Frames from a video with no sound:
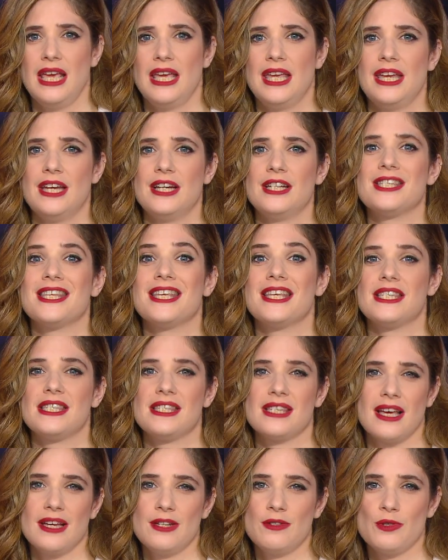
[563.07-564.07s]
Here's his
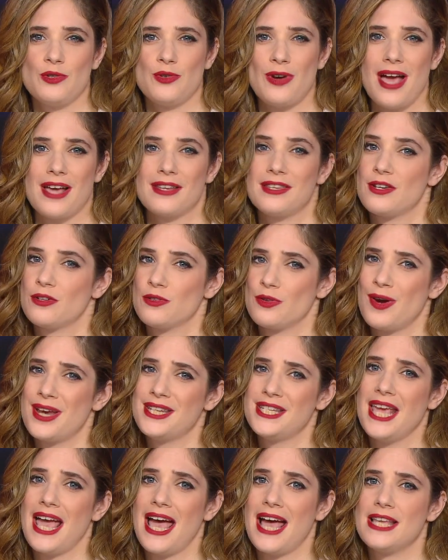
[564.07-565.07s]
title track that
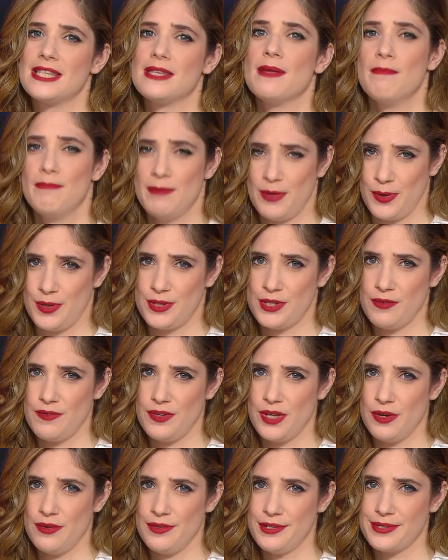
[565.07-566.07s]
already has millions of
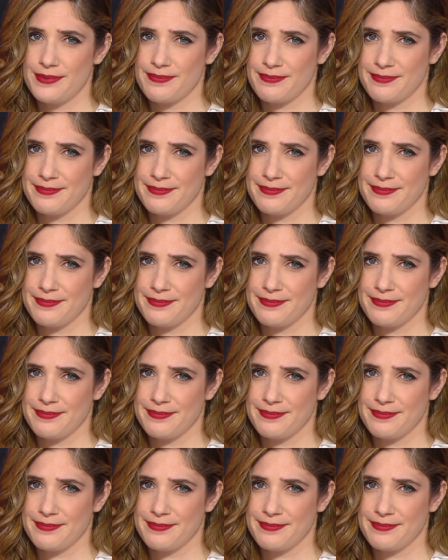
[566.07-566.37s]
views.